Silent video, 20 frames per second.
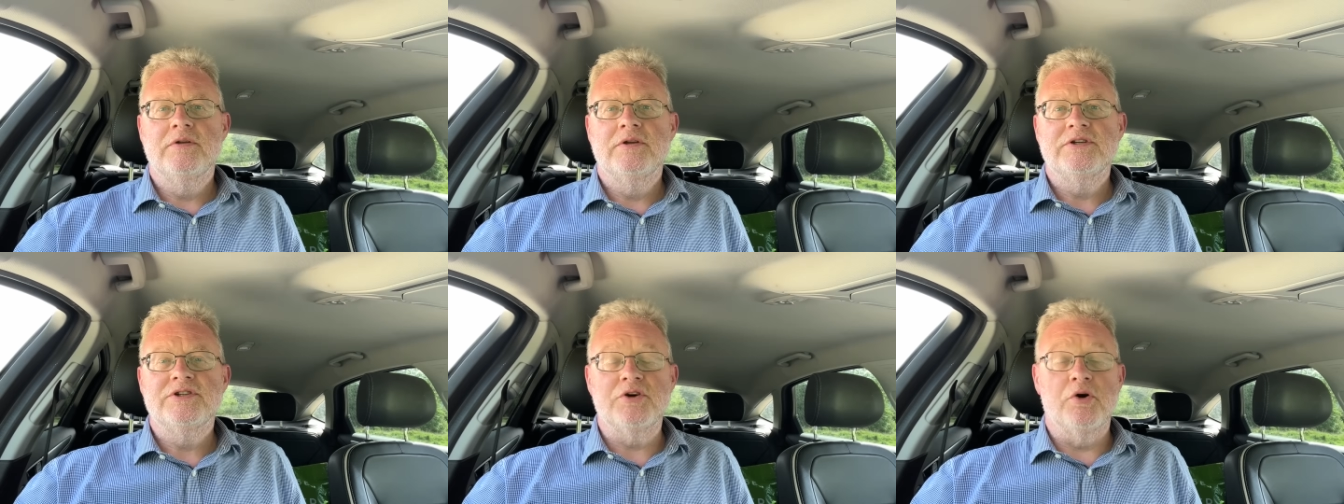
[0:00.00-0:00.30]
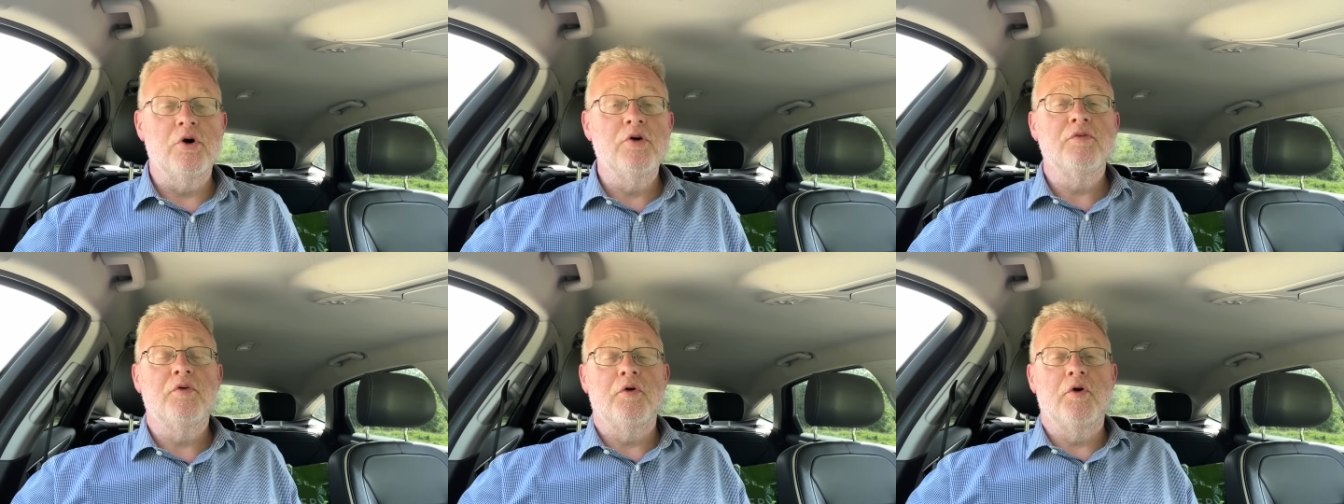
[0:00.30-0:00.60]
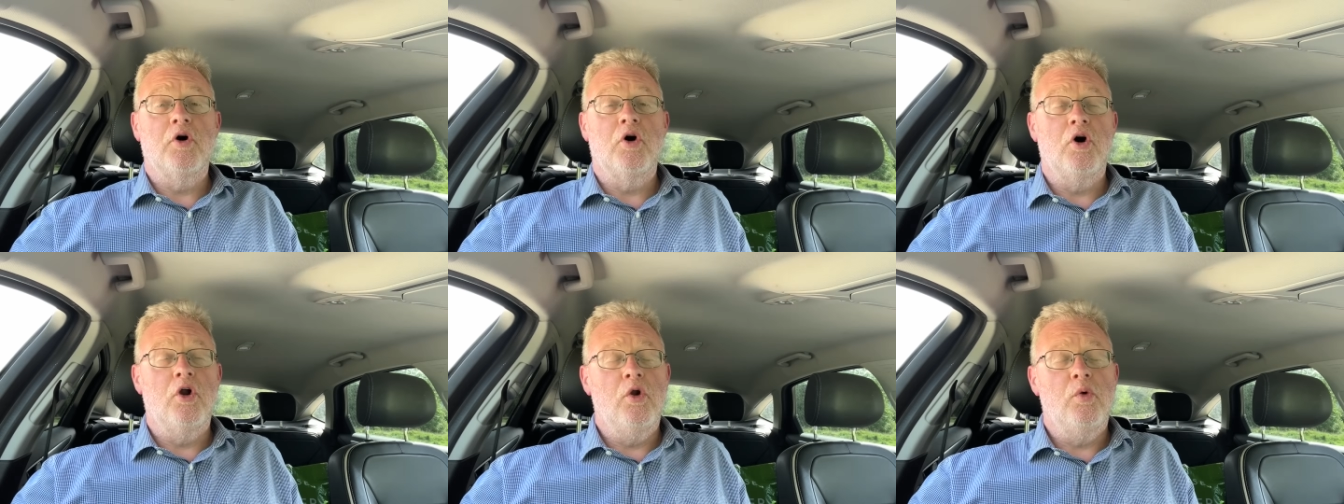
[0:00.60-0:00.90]
So
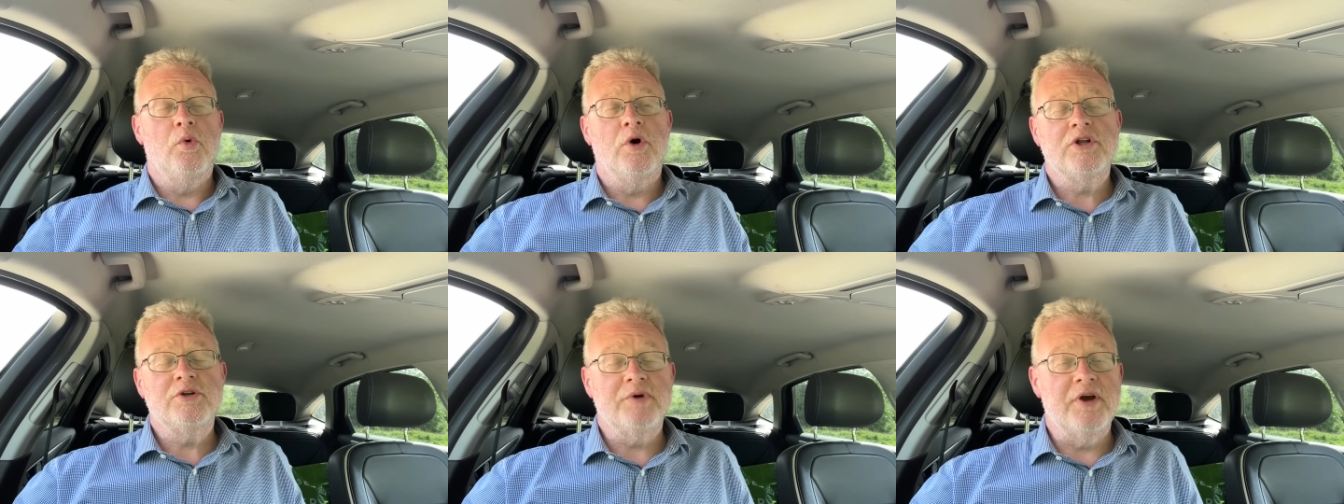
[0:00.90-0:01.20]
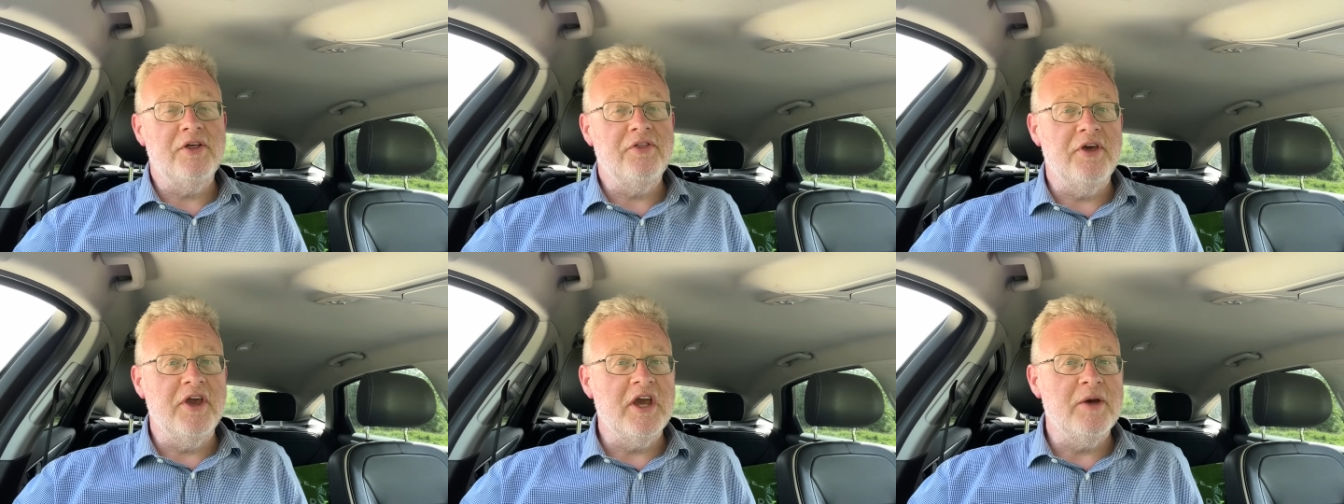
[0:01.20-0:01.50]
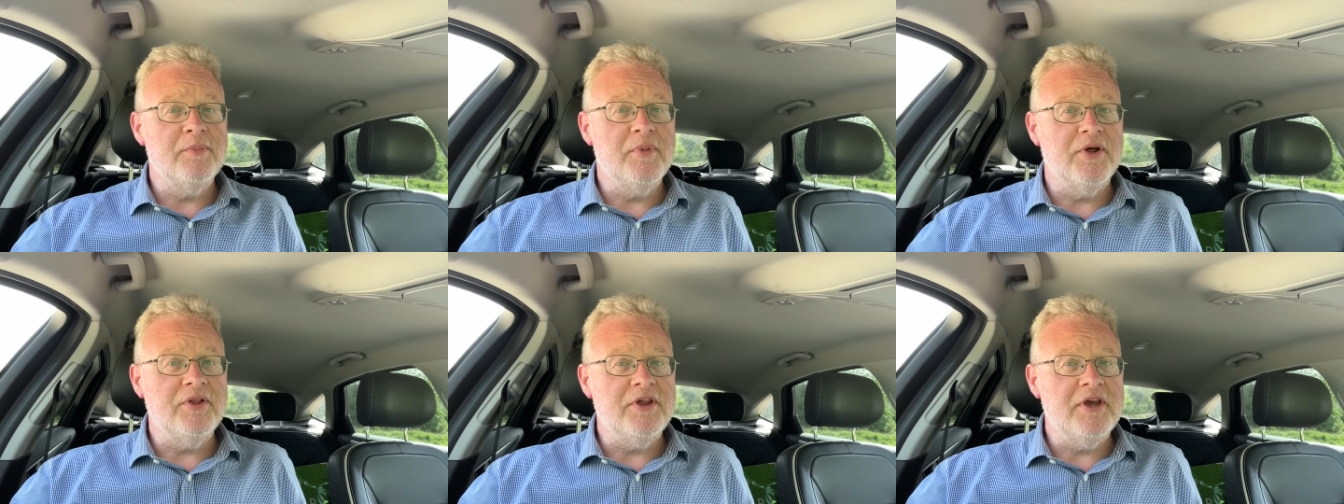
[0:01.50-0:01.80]
overall, what do I think
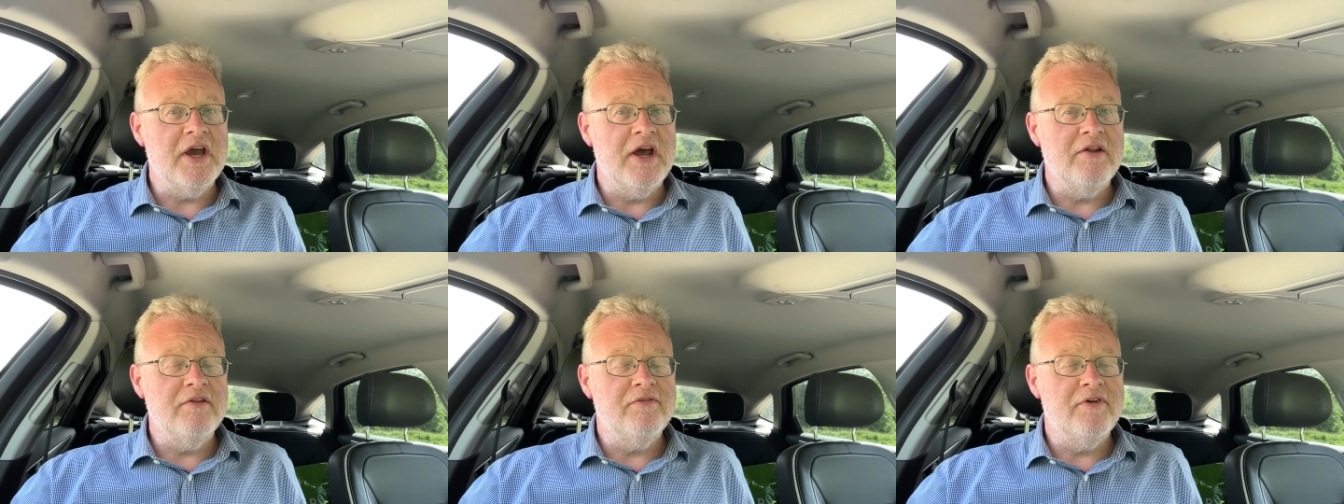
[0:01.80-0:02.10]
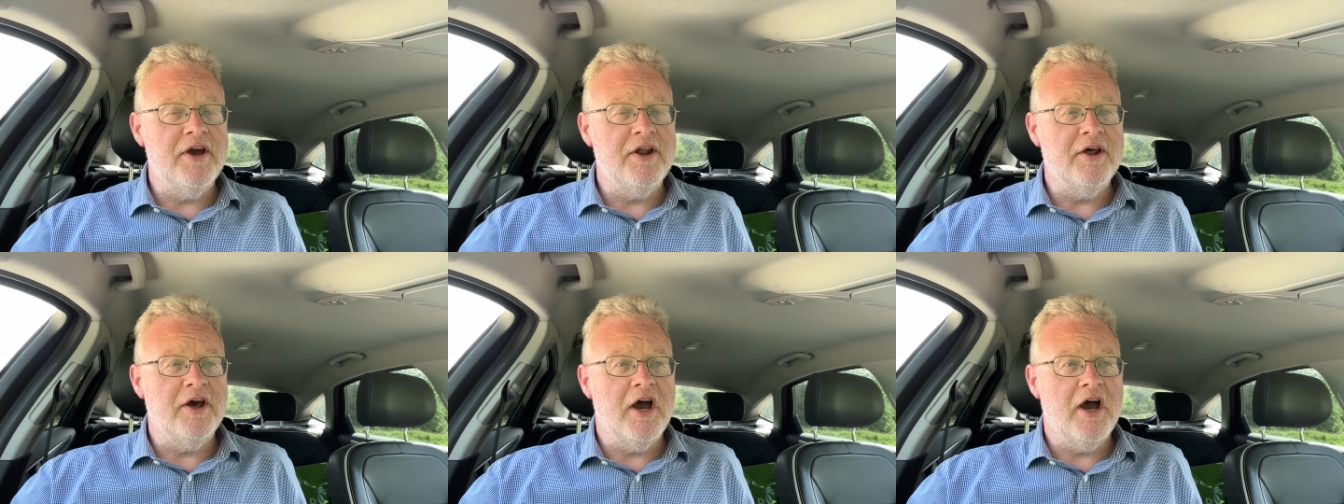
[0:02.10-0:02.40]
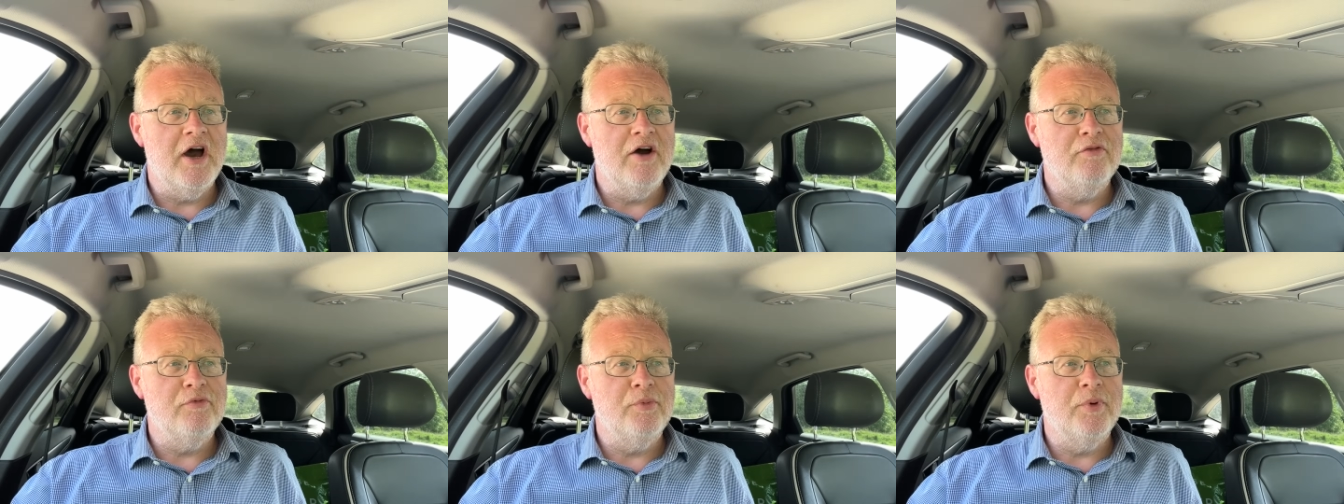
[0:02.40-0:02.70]
about the end-fed
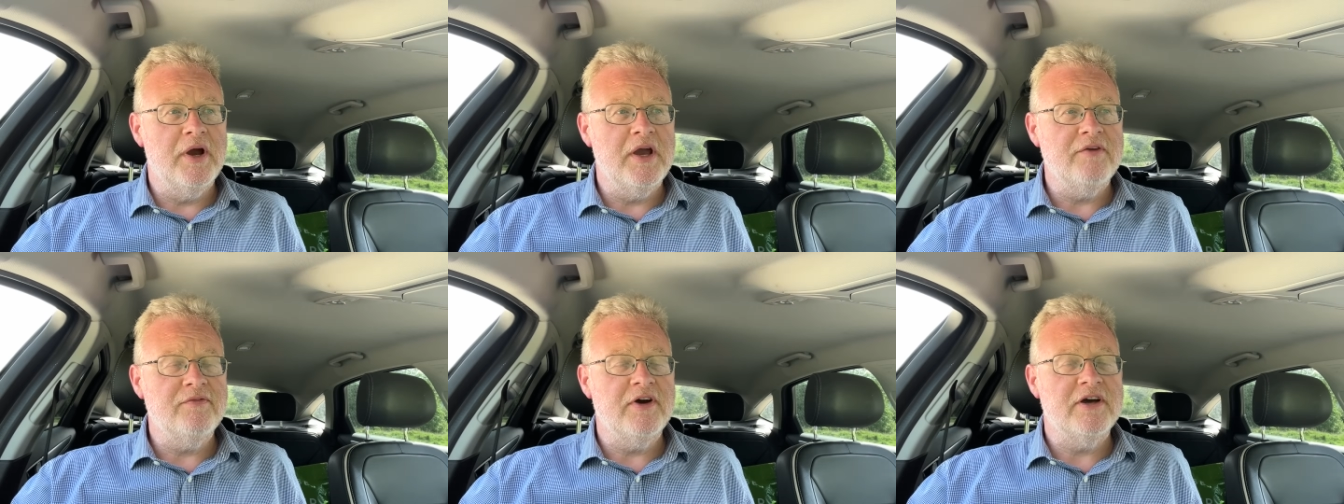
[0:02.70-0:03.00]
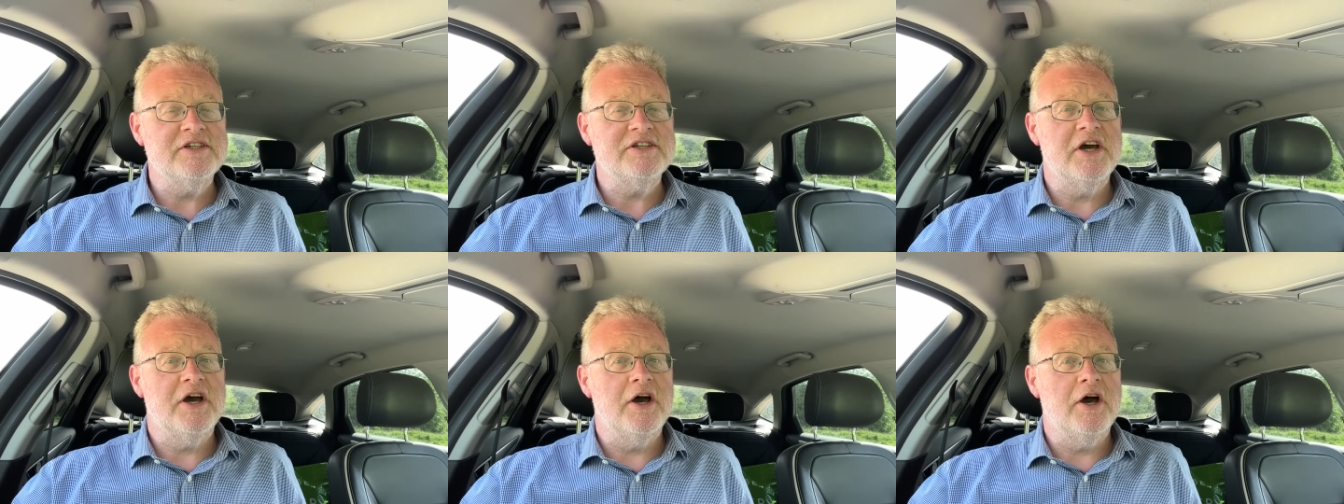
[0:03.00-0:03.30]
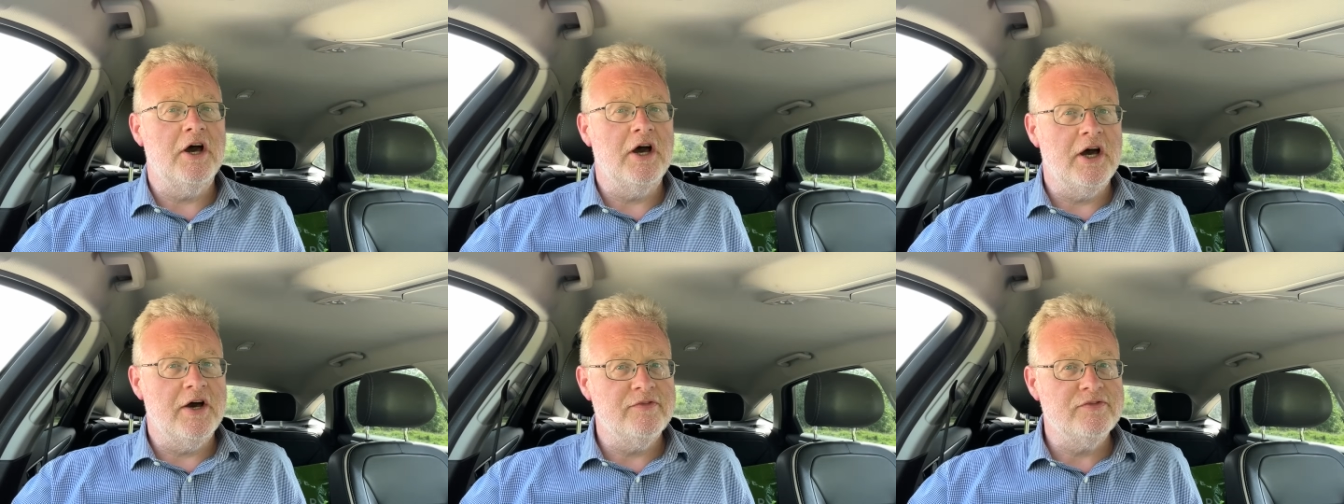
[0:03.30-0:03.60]
half wave as a
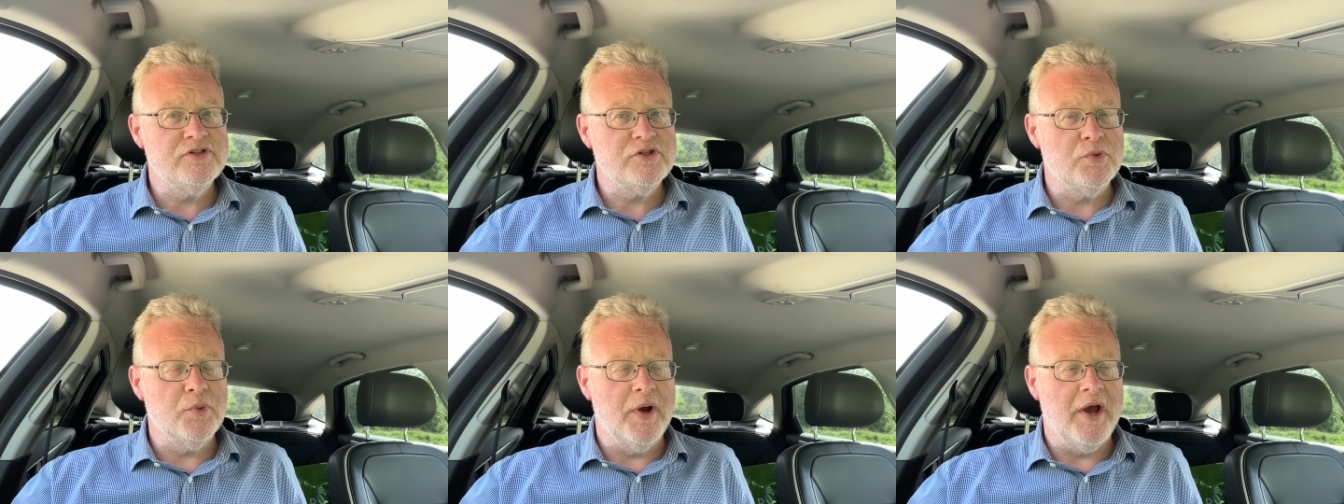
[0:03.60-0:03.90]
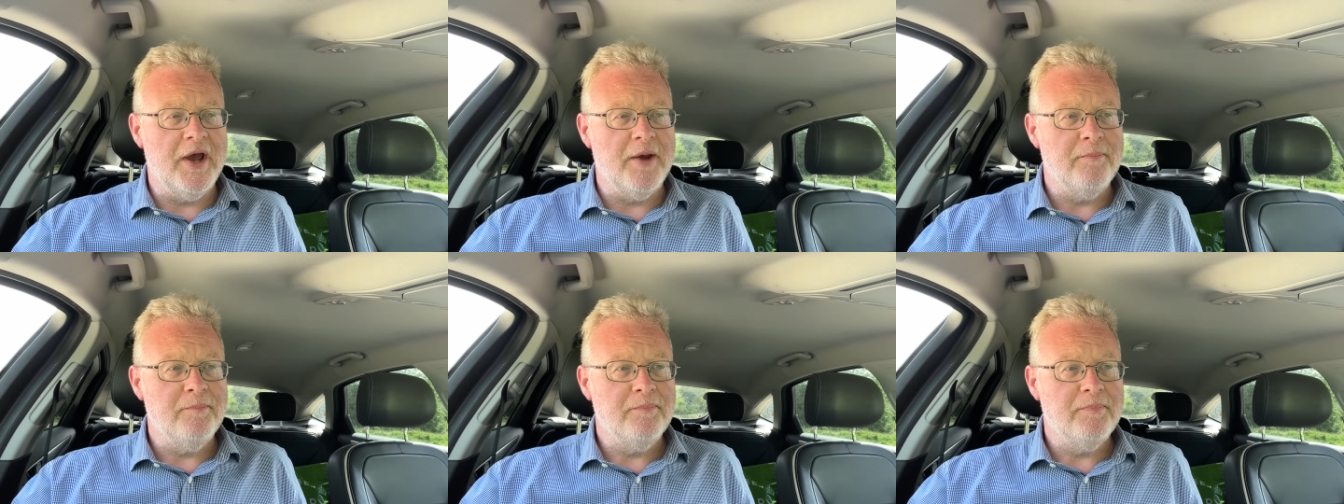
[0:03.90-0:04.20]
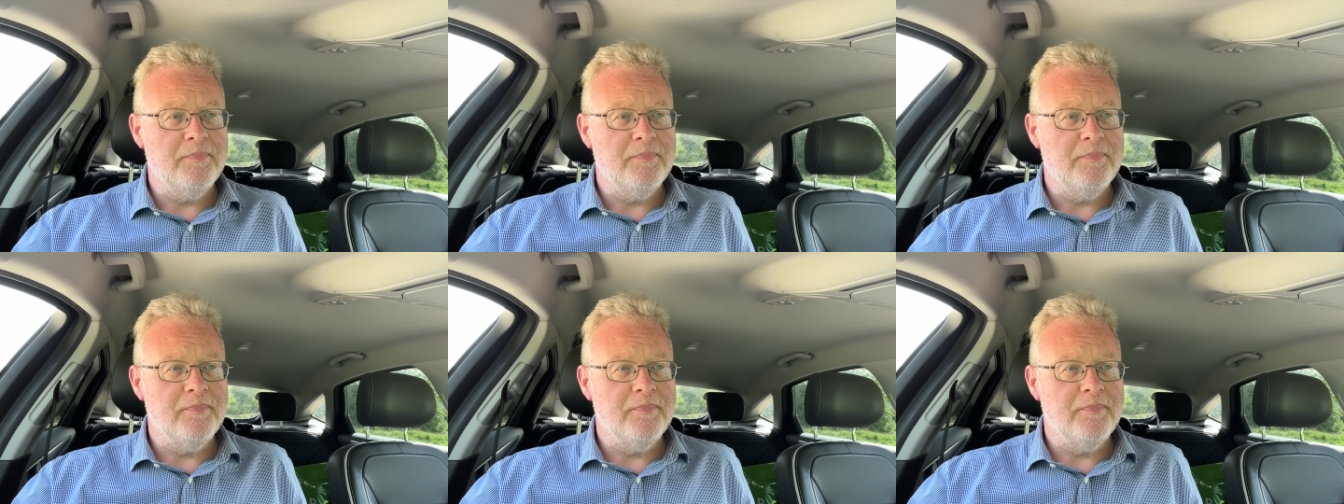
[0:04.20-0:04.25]
half square?